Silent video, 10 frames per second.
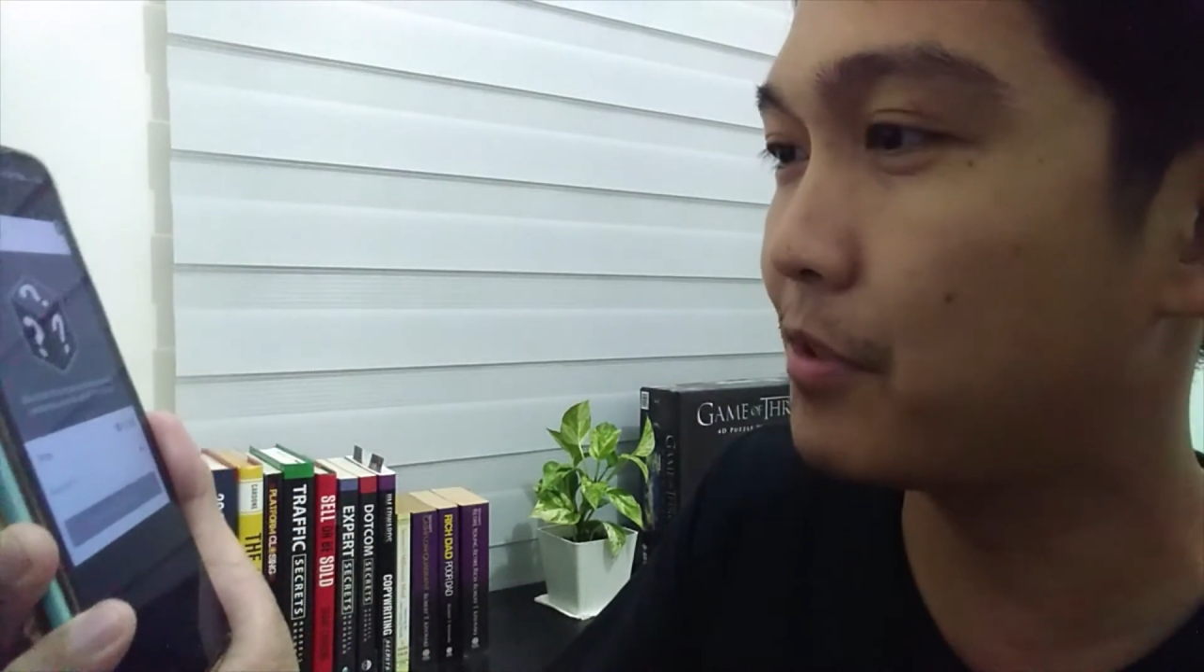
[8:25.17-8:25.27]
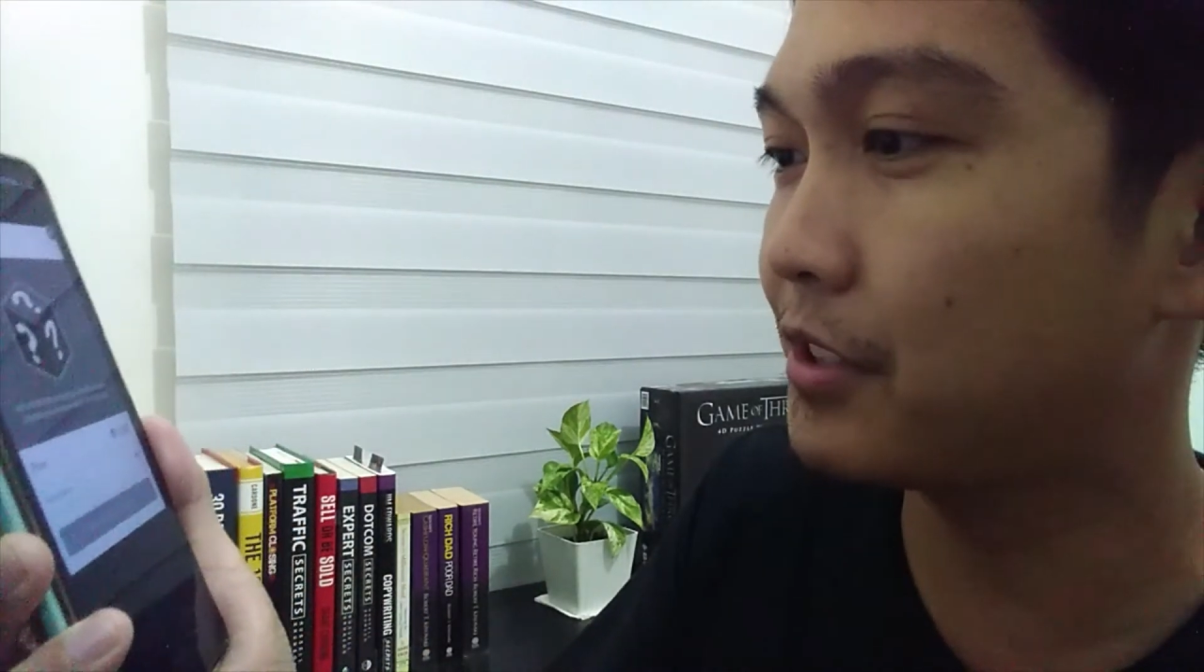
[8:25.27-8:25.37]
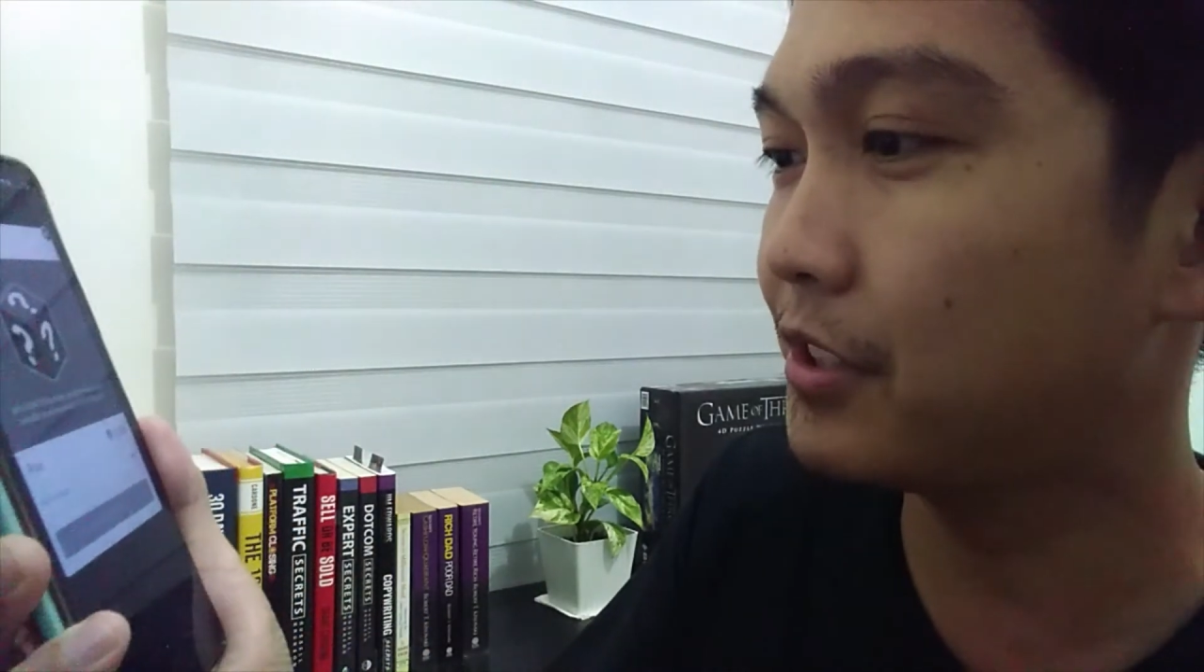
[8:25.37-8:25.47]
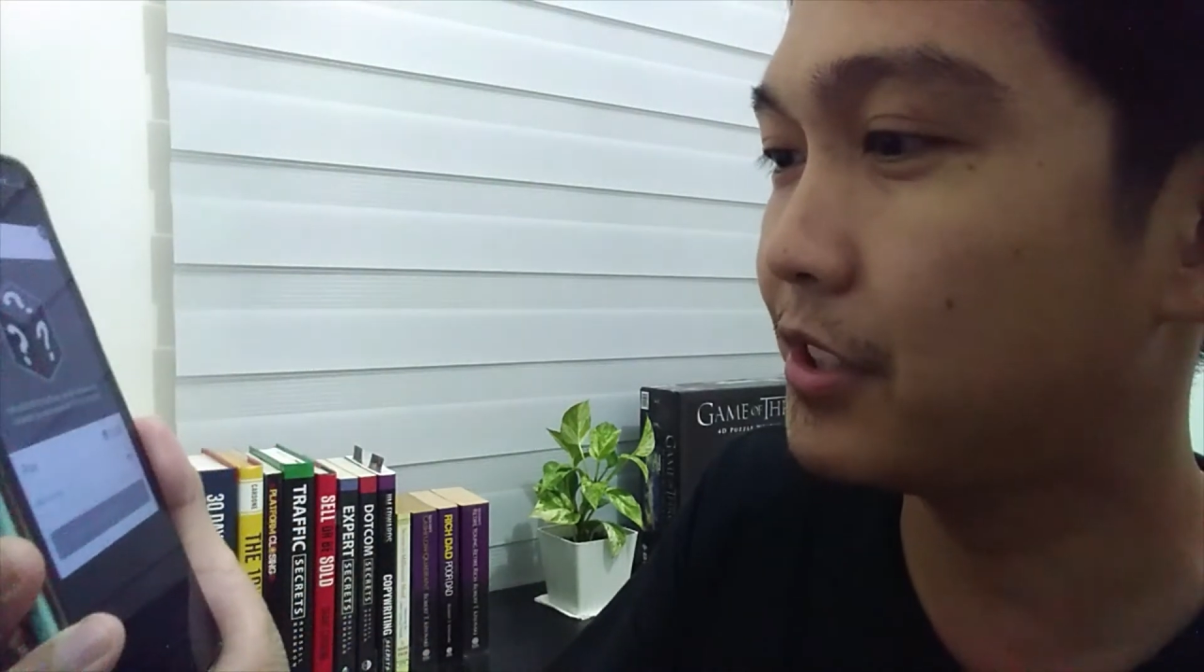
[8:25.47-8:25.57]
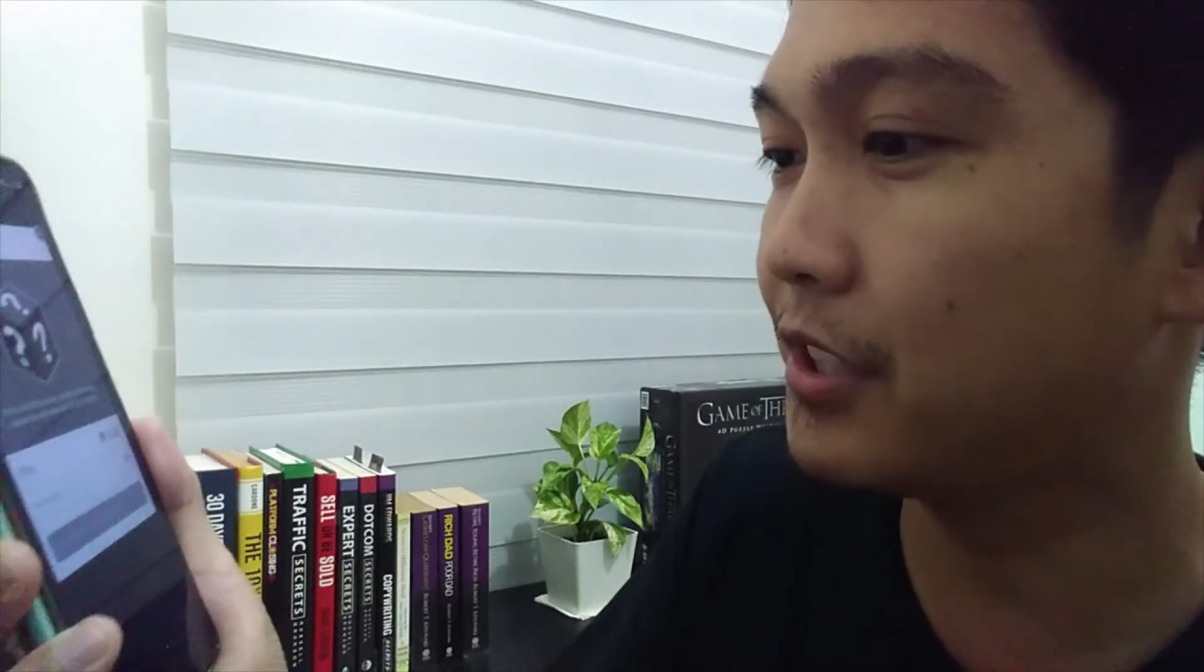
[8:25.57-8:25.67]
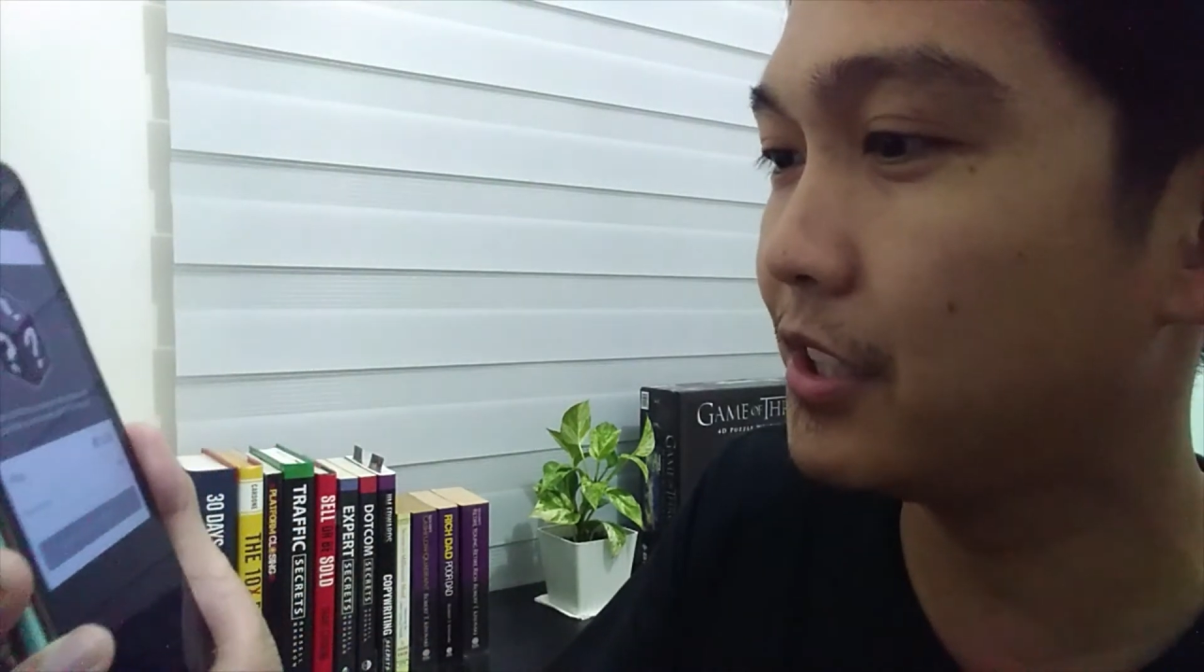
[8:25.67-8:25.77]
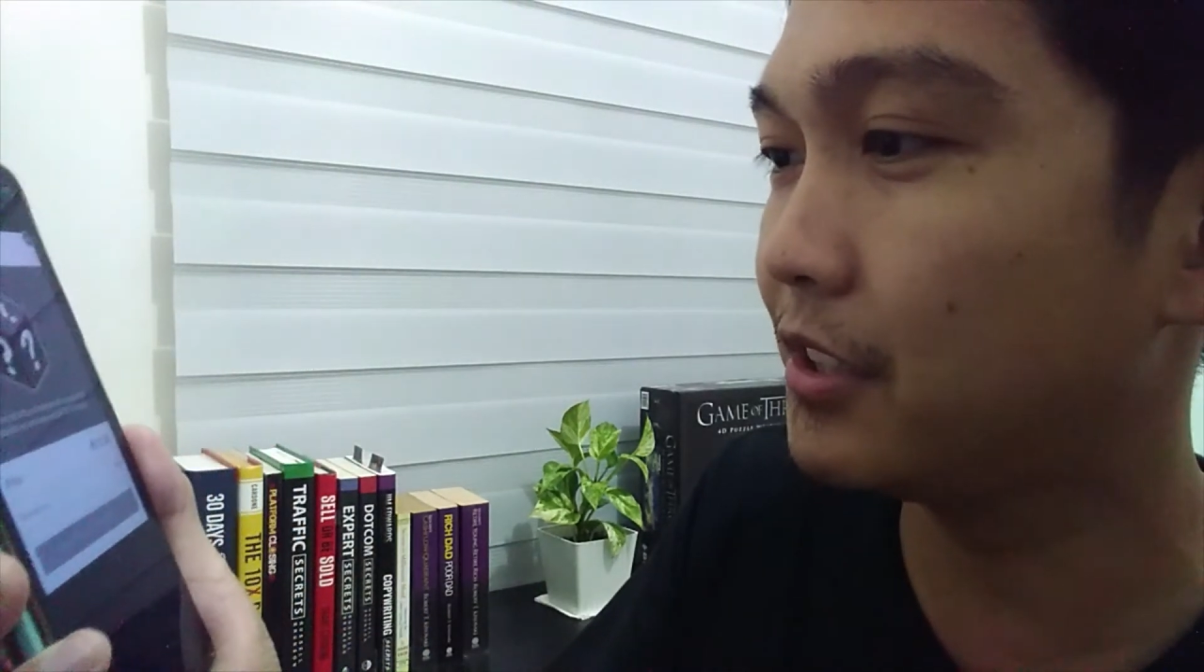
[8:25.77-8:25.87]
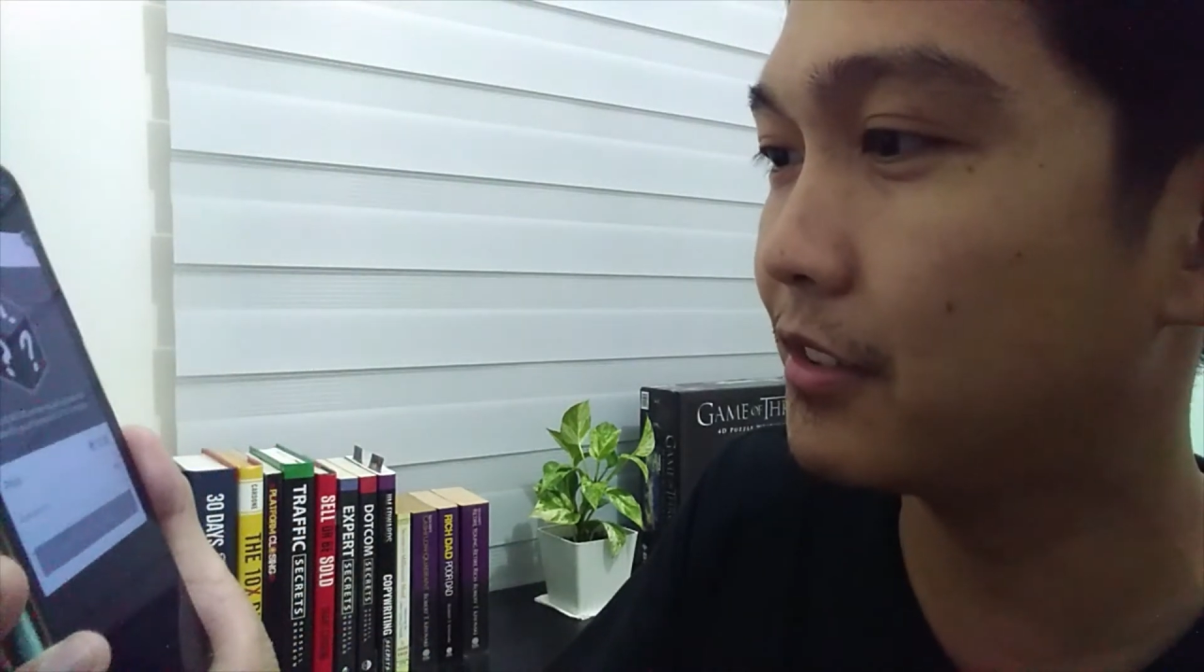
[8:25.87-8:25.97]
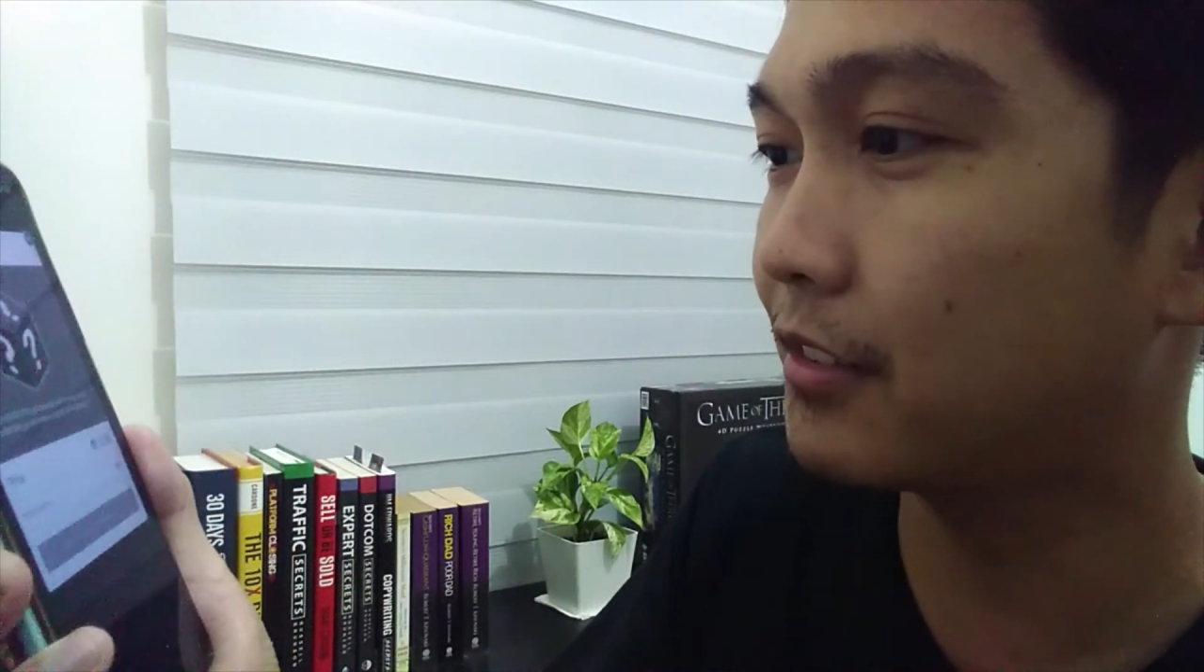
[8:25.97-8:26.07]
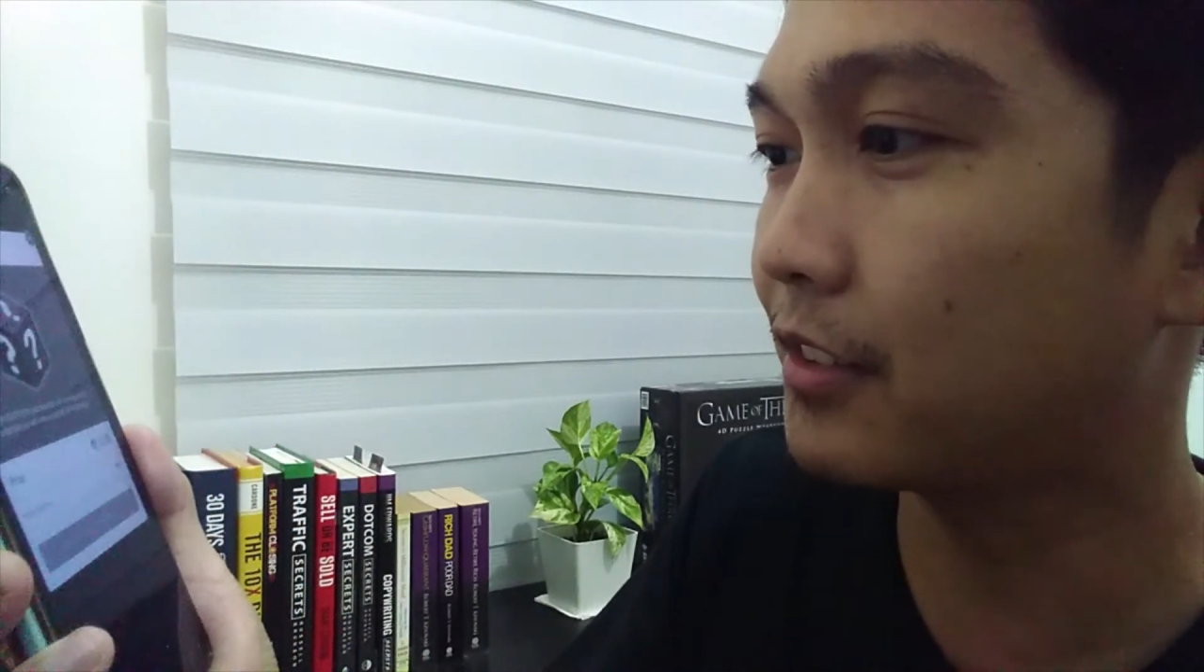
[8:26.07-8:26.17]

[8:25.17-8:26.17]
Processing.